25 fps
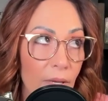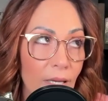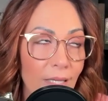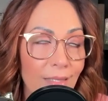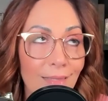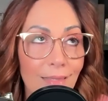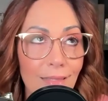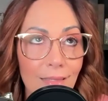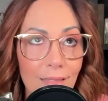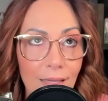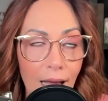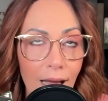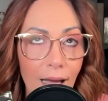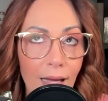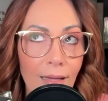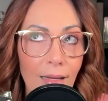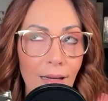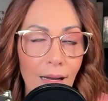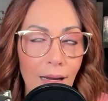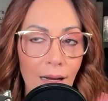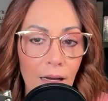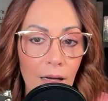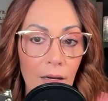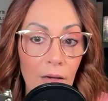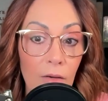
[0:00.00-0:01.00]
instead
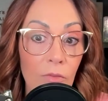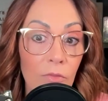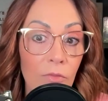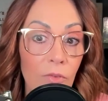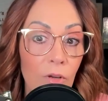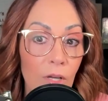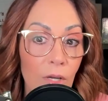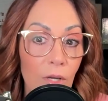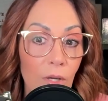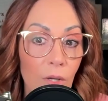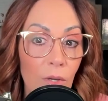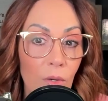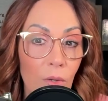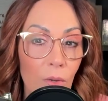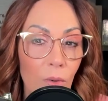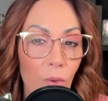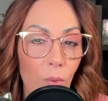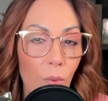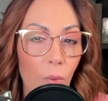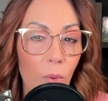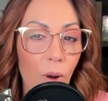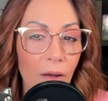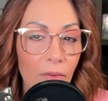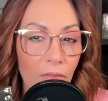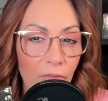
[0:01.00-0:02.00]
of
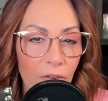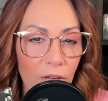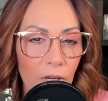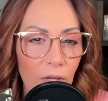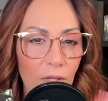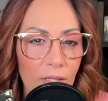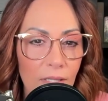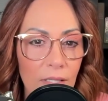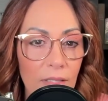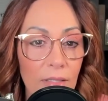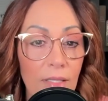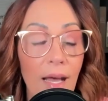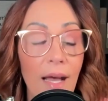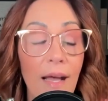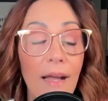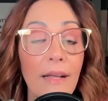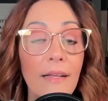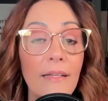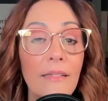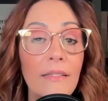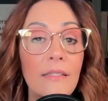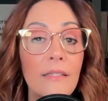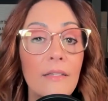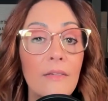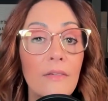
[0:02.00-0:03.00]
what feels
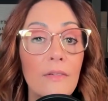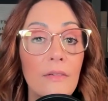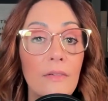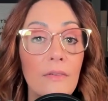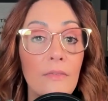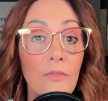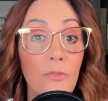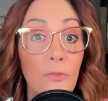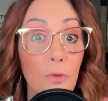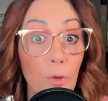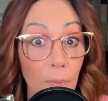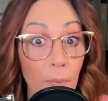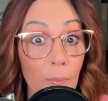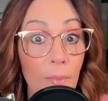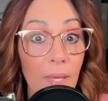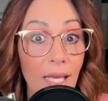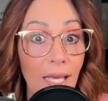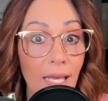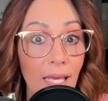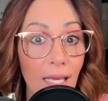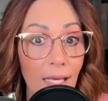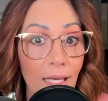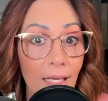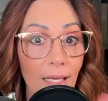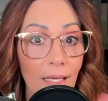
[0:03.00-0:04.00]
aligned for
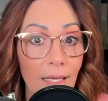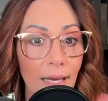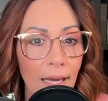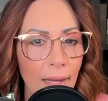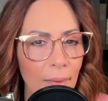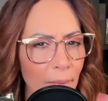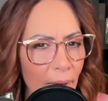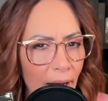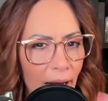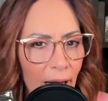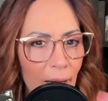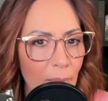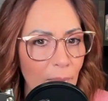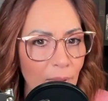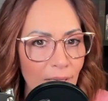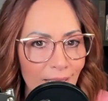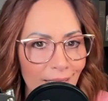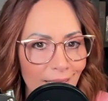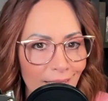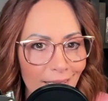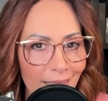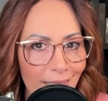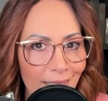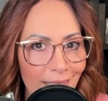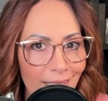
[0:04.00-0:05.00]
me and my
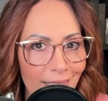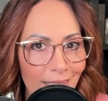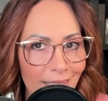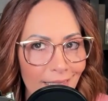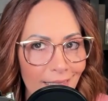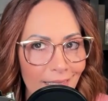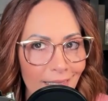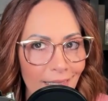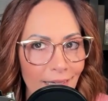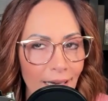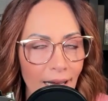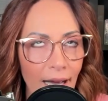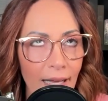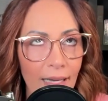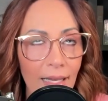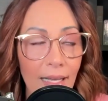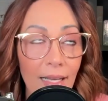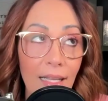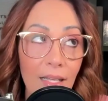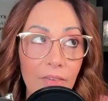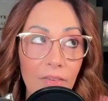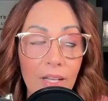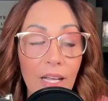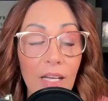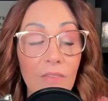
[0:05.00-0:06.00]
business. I didn't
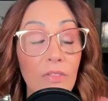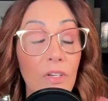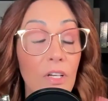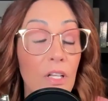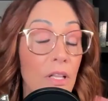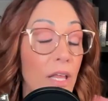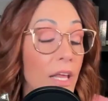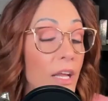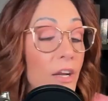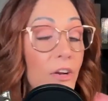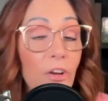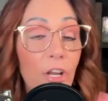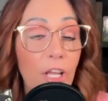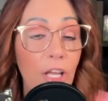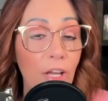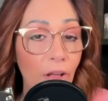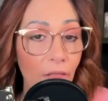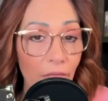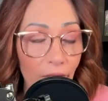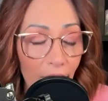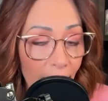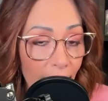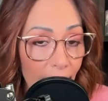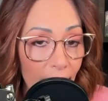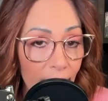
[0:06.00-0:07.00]
even have clarity on
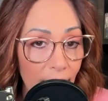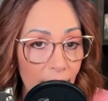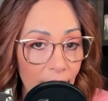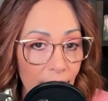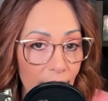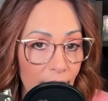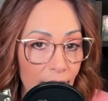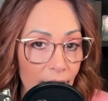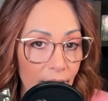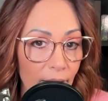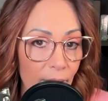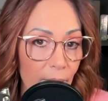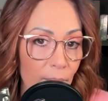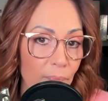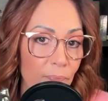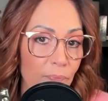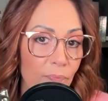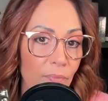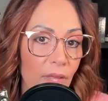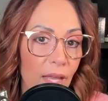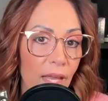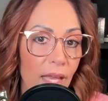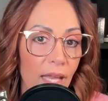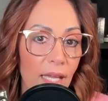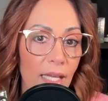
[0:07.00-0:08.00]
that.
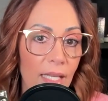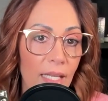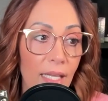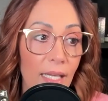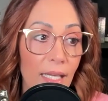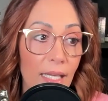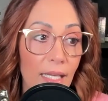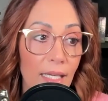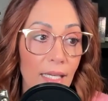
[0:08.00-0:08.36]
And